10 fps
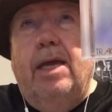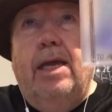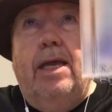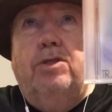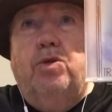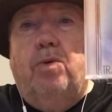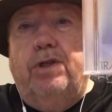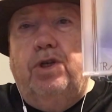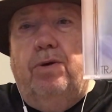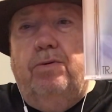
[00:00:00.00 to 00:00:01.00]
It has Norah
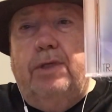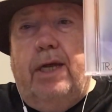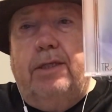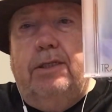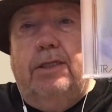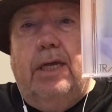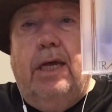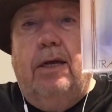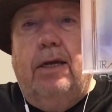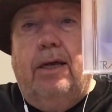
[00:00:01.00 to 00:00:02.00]
Jones actually singing on a